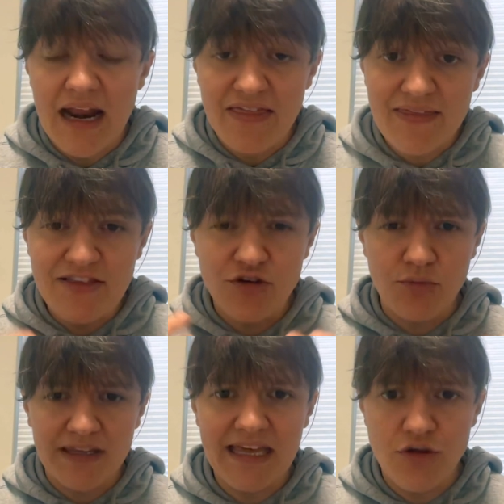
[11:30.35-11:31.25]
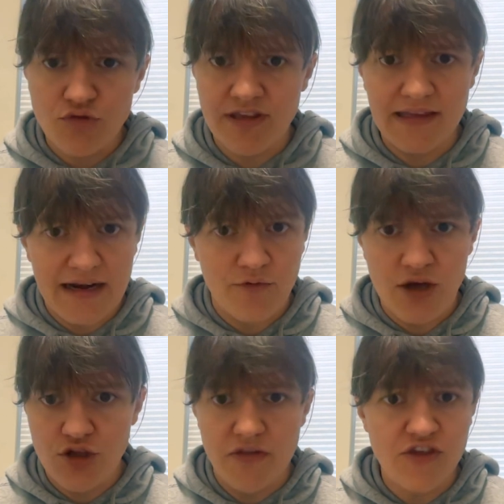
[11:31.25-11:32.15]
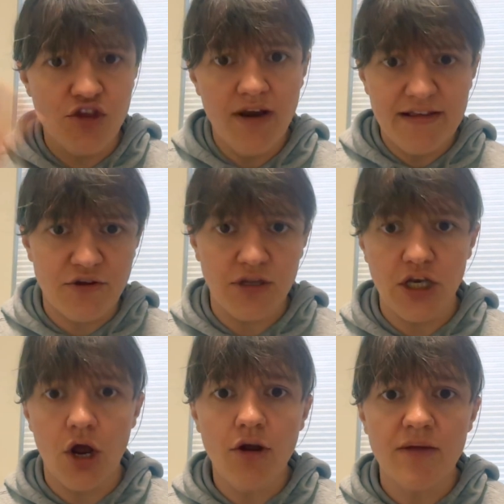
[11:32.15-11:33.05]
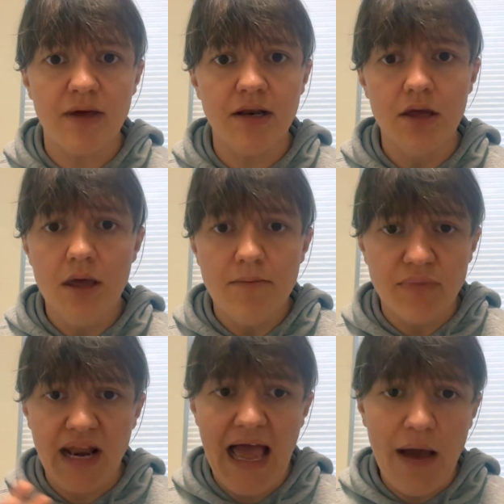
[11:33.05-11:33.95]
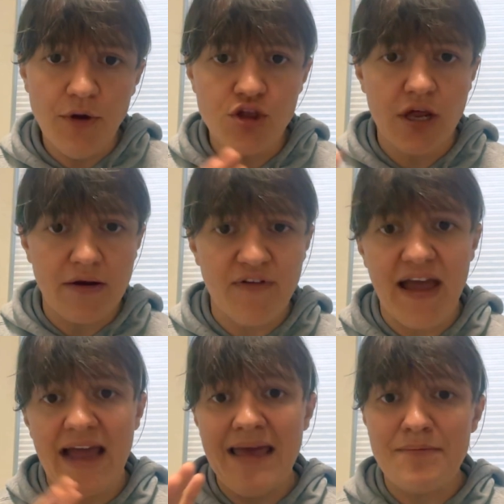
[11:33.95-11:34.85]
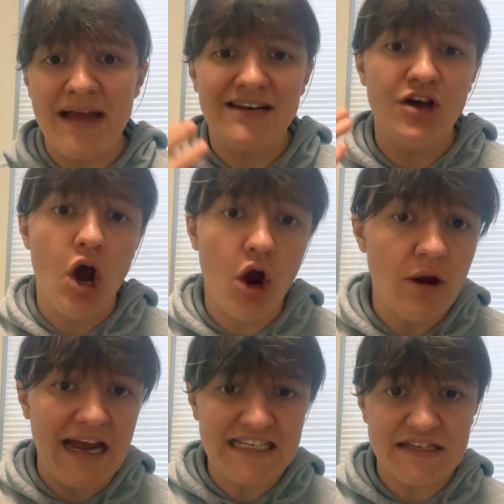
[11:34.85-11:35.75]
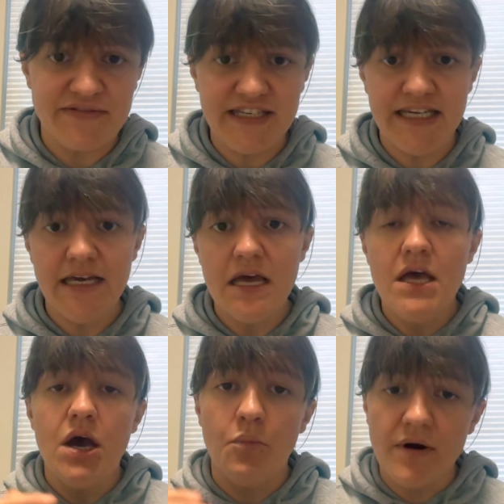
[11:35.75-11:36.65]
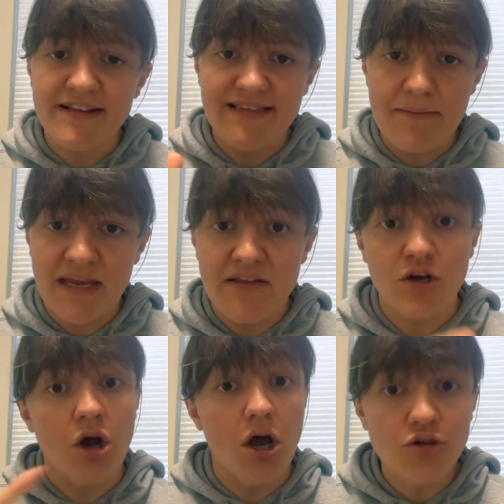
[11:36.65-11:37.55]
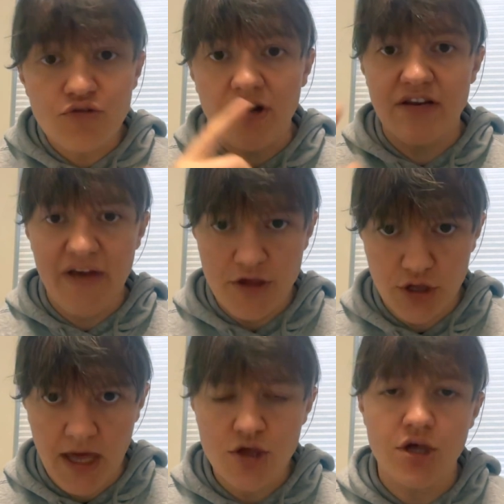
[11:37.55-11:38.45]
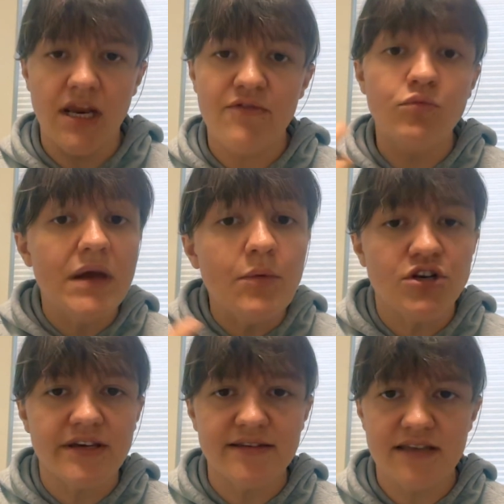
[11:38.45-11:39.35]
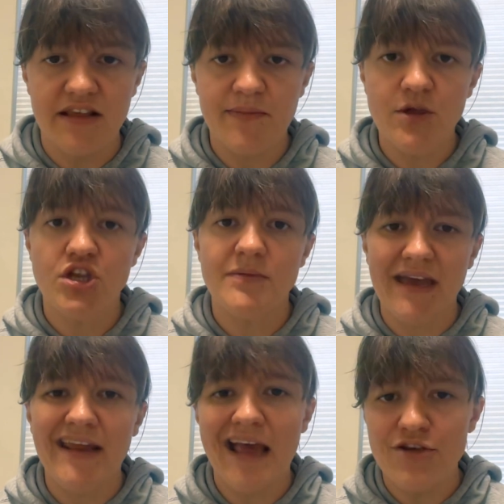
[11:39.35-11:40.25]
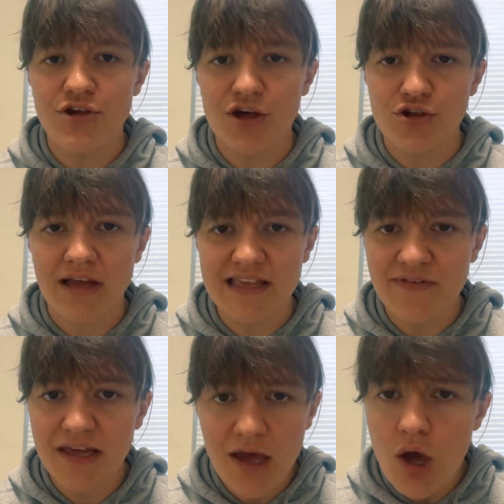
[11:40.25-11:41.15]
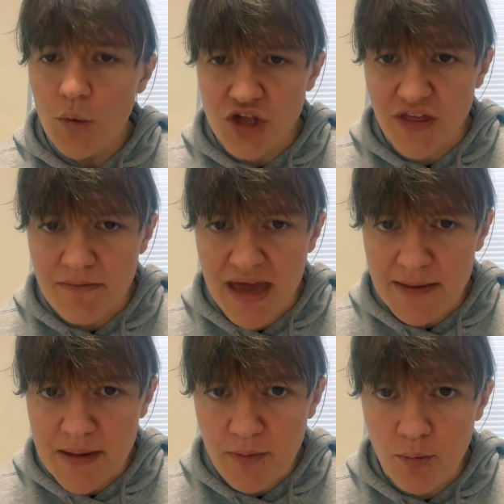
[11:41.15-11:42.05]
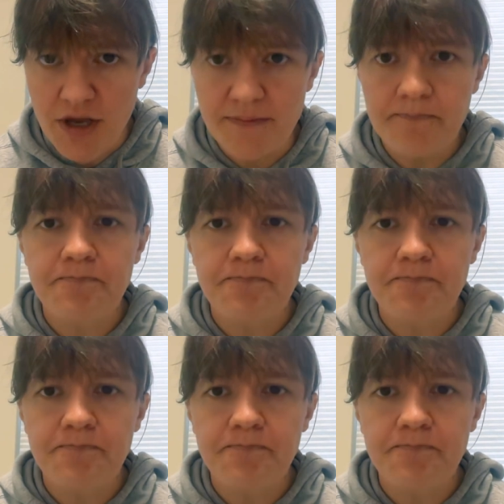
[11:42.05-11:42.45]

And I think that's a really interesting line of questioning that's not necessarily an argument, but how has generative AI impacted our activity? And what does that mean in the construct of education if we were to consider speech and debate an educational activity, which I think many people would?